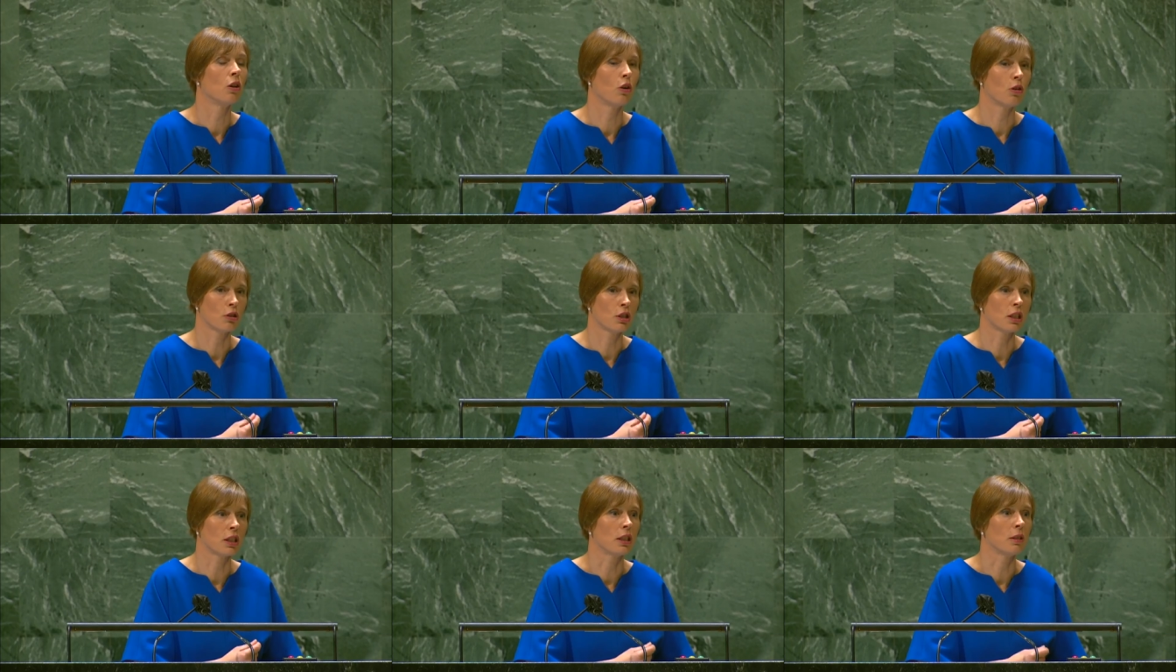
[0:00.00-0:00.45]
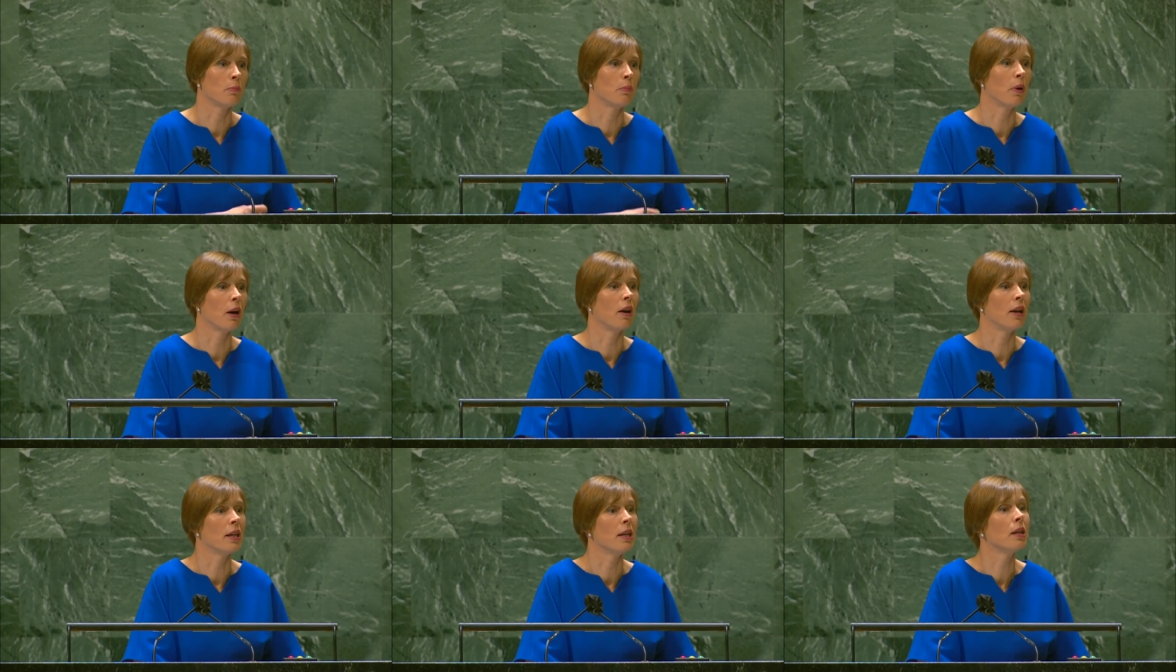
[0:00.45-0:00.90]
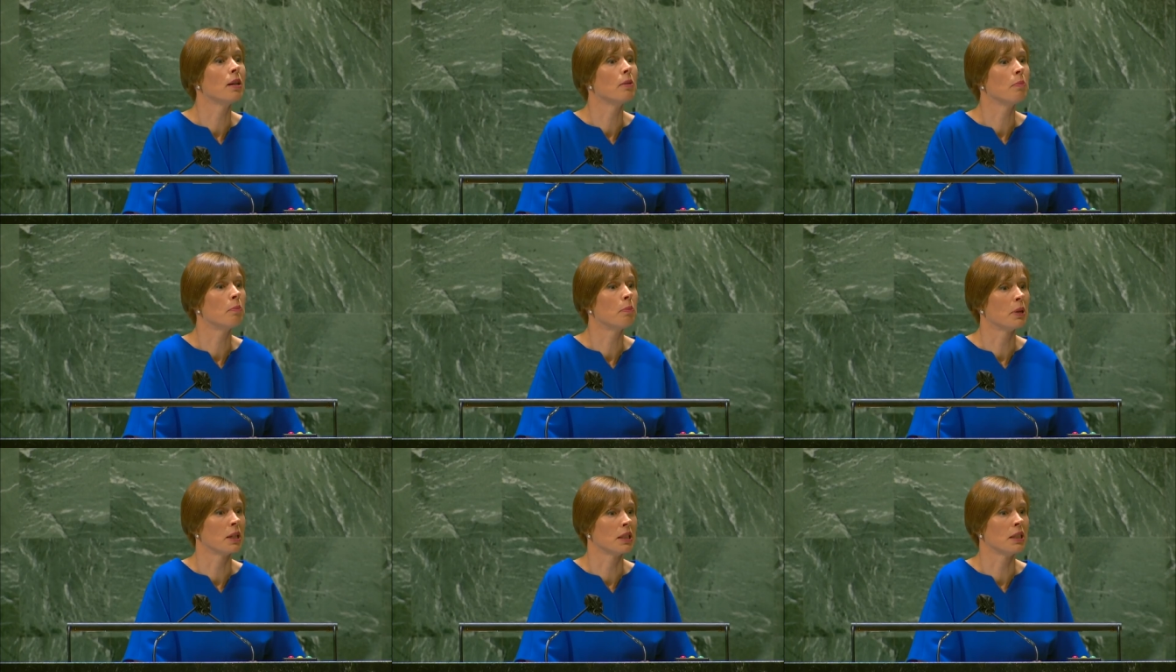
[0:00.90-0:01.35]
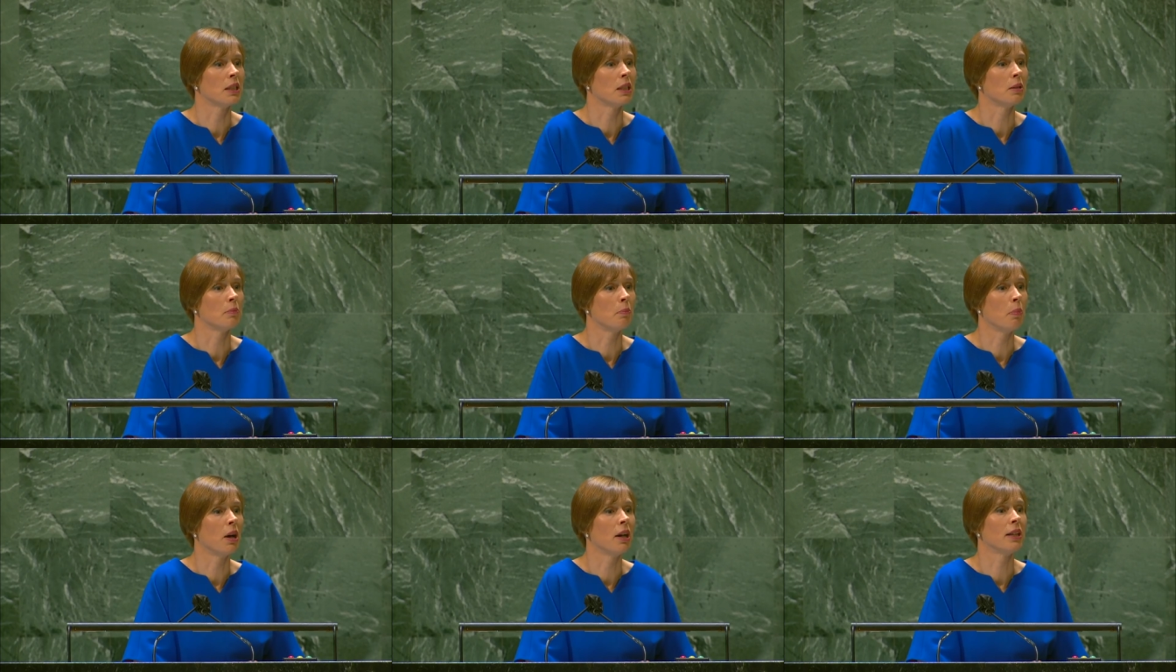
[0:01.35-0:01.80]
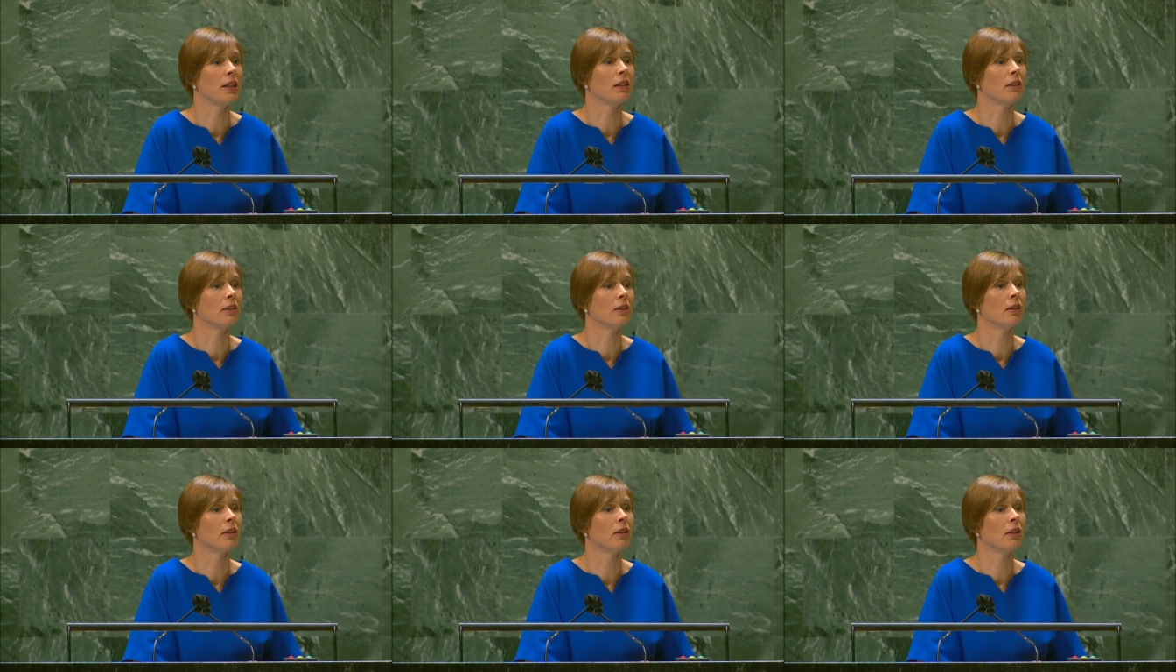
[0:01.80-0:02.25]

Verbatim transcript: hosted by President Biden.